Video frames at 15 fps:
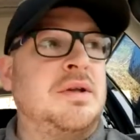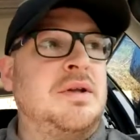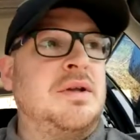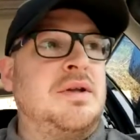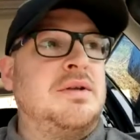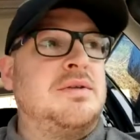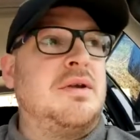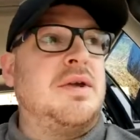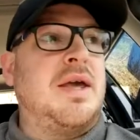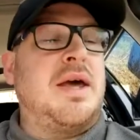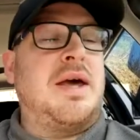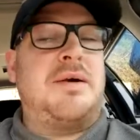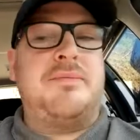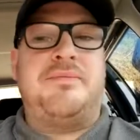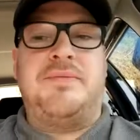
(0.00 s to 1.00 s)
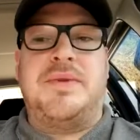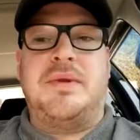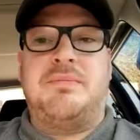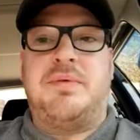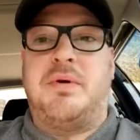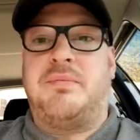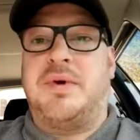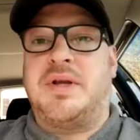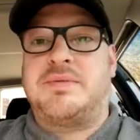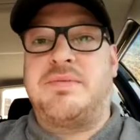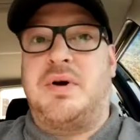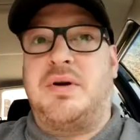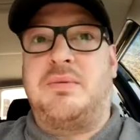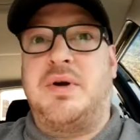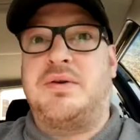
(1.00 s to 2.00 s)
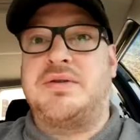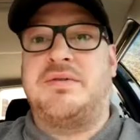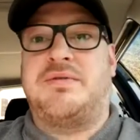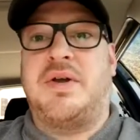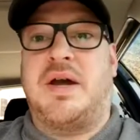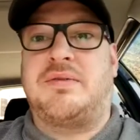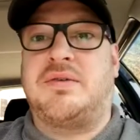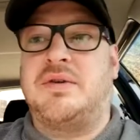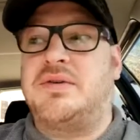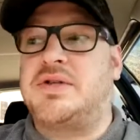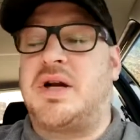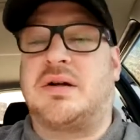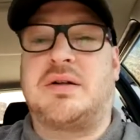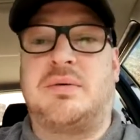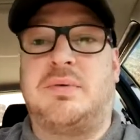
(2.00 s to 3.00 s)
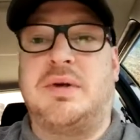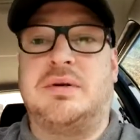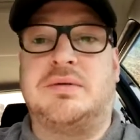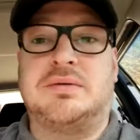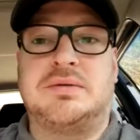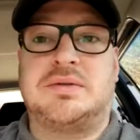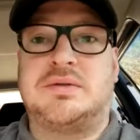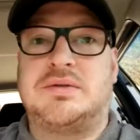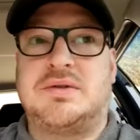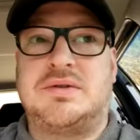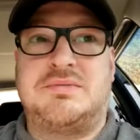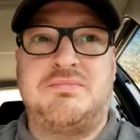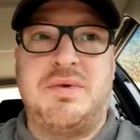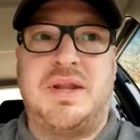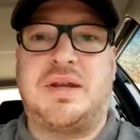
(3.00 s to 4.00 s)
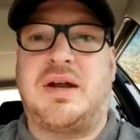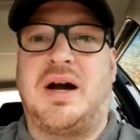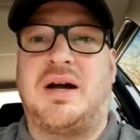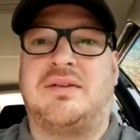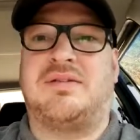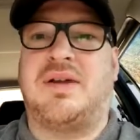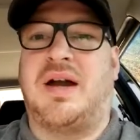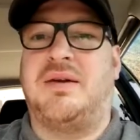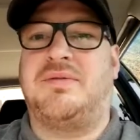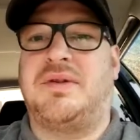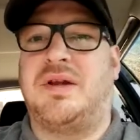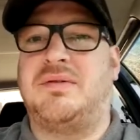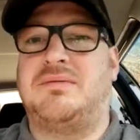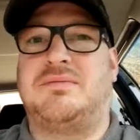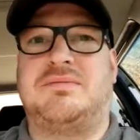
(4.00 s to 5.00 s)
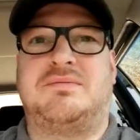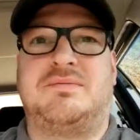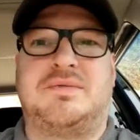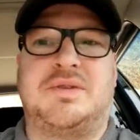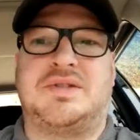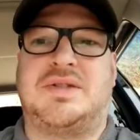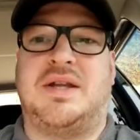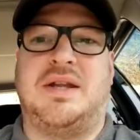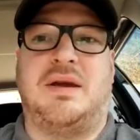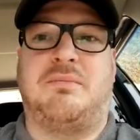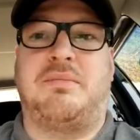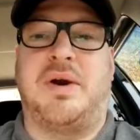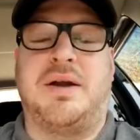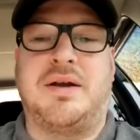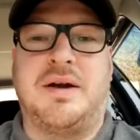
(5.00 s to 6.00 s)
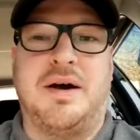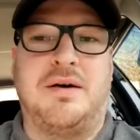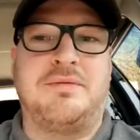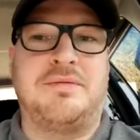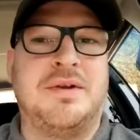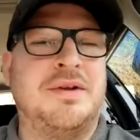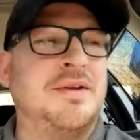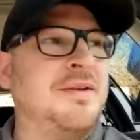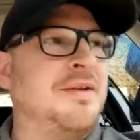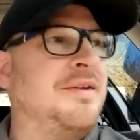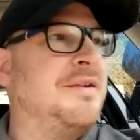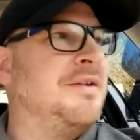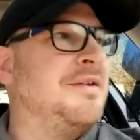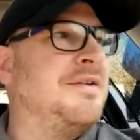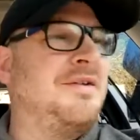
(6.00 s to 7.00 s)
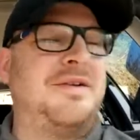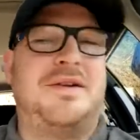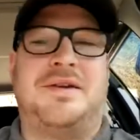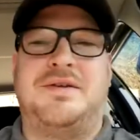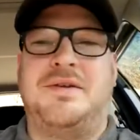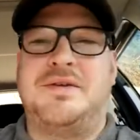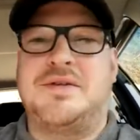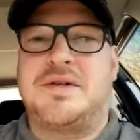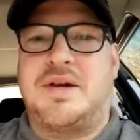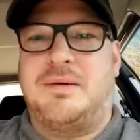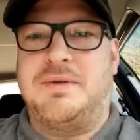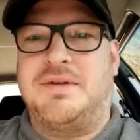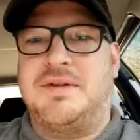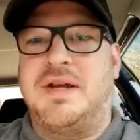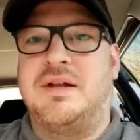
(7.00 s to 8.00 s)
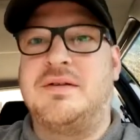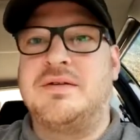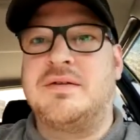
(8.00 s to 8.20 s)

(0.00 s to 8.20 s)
So yeah, put bricks behind the wheels if you have to, chock the wheels, just make the car safe, don't just take your handbrake off. You know, use your common sense.